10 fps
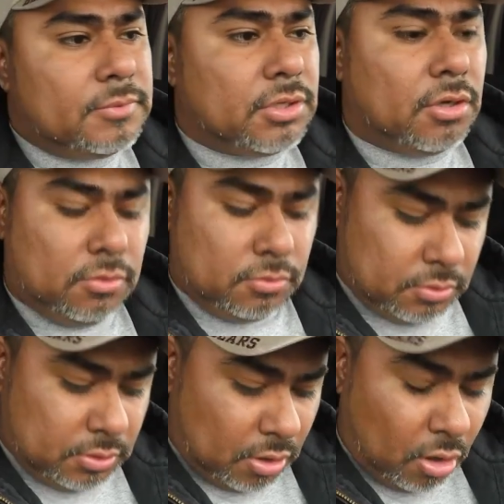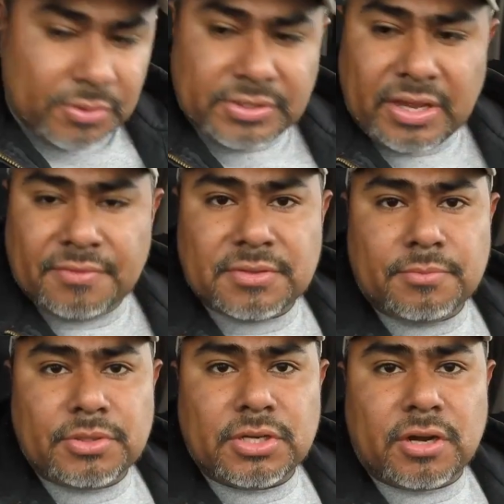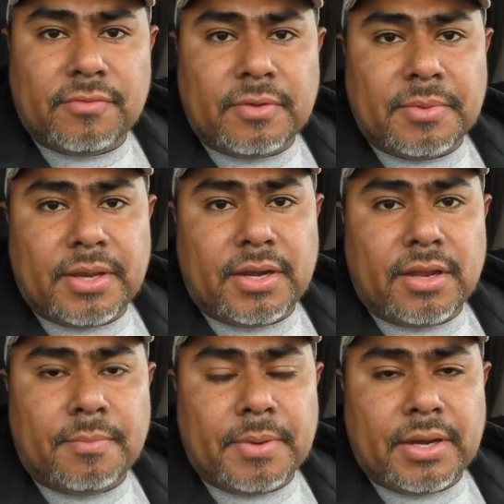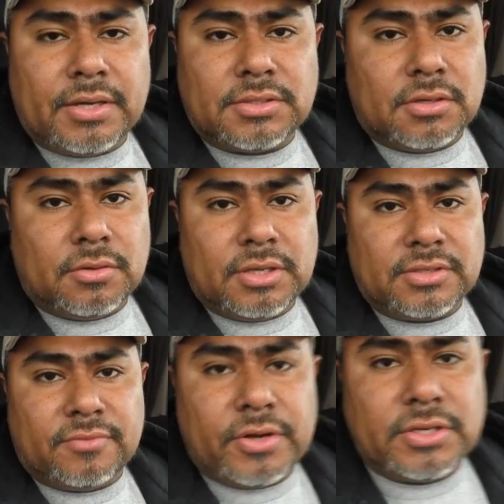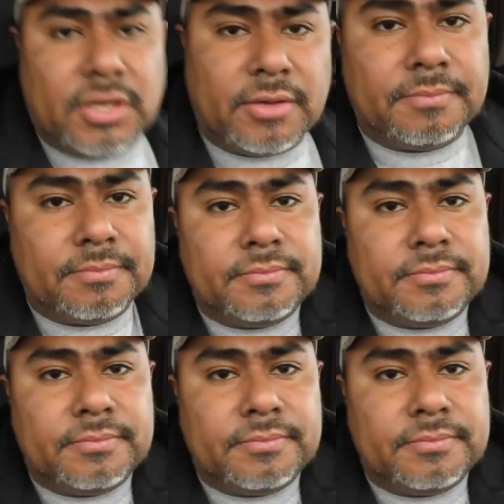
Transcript: So always have some reserve up in there so it doesn't freeze up.